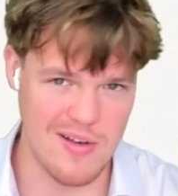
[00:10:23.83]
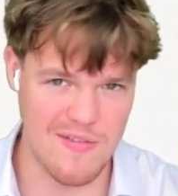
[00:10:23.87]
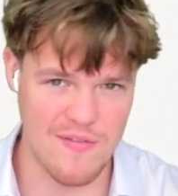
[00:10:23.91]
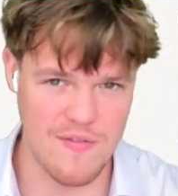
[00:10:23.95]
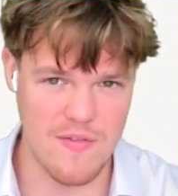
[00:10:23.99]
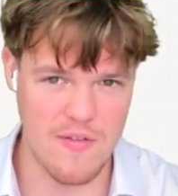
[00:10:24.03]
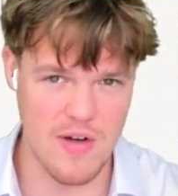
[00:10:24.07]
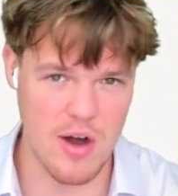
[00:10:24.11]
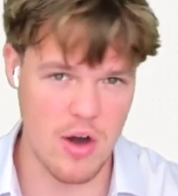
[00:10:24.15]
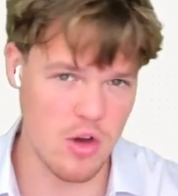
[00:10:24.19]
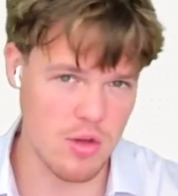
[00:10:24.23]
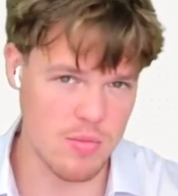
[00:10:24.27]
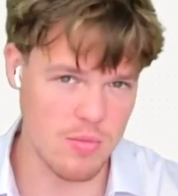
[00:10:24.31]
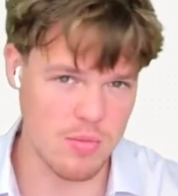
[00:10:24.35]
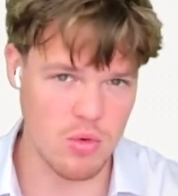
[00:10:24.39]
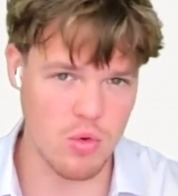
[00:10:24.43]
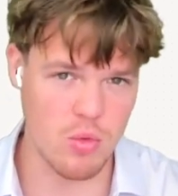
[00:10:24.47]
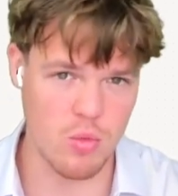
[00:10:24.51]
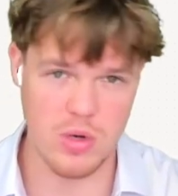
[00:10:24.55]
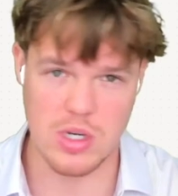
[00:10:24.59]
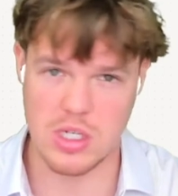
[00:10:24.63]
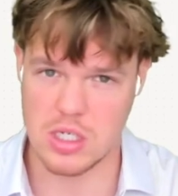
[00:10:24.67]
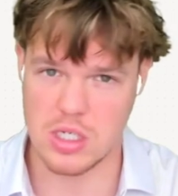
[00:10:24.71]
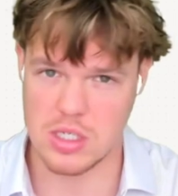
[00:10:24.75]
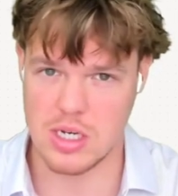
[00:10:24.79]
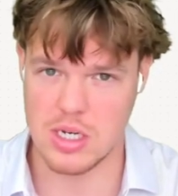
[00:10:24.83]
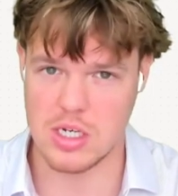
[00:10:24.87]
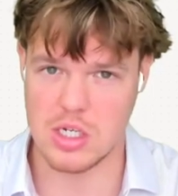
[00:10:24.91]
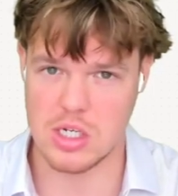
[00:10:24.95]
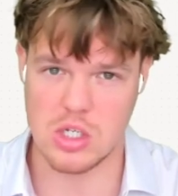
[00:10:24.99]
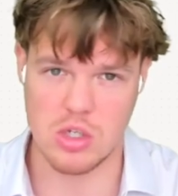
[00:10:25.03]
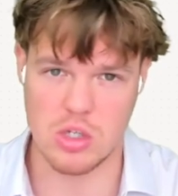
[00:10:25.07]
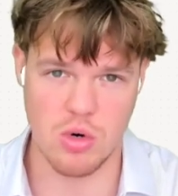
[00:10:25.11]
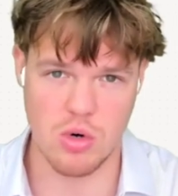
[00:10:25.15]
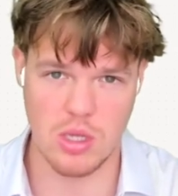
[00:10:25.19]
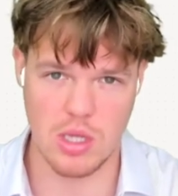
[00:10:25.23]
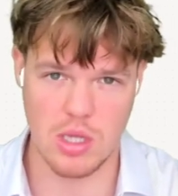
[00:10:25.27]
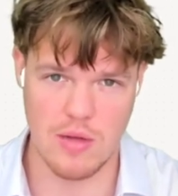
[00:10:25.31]
variable reaches a
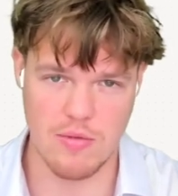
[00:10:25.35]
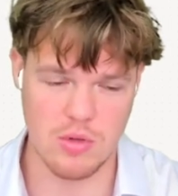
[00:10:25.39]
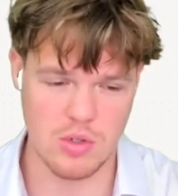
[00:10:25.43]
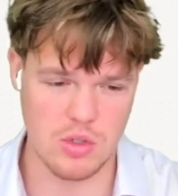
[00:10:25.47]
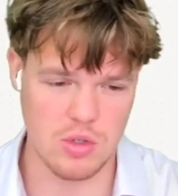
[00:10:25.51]
certain level.